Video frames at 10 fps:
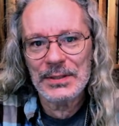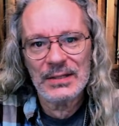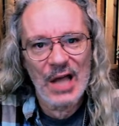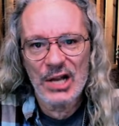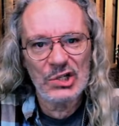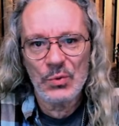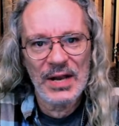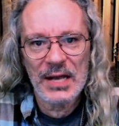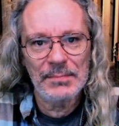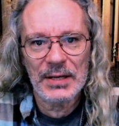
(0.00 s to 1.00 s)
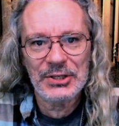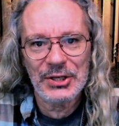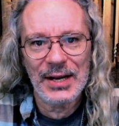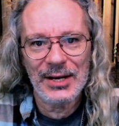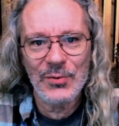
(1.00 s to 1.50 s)
times I just went ahead and
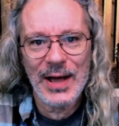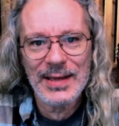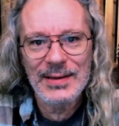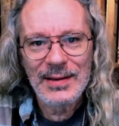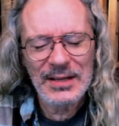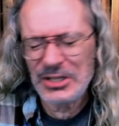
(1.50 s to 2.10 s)
mixed it anyway.